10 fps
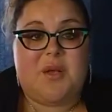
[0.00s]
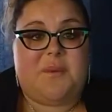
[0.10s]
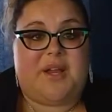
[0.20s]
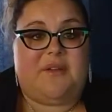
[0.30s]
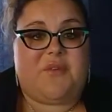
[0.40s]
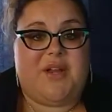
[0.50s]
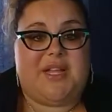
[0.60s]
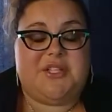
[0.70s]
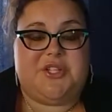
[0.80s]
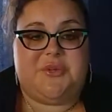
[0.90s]
Whatever it
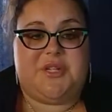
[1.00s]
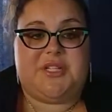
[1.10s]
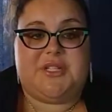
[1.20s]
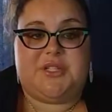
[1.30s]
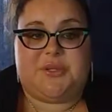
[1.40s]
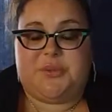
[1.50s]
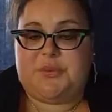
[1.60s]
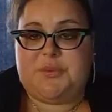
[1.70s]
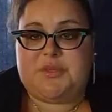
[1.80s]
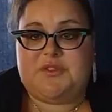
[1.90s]
is you need to
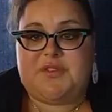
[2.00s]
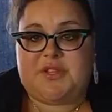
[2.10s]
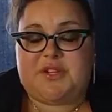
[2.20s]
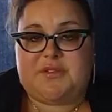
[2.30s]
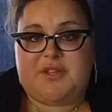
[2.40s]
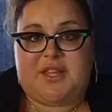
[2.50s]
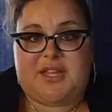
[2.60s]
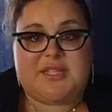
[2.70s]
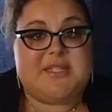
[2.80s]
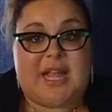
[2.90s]
do to feel your
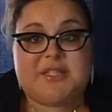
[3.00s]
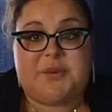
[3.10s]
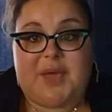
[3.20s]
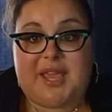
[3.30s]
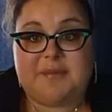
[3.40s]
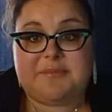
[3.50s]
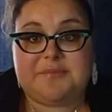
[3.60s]
feelings, that's okay.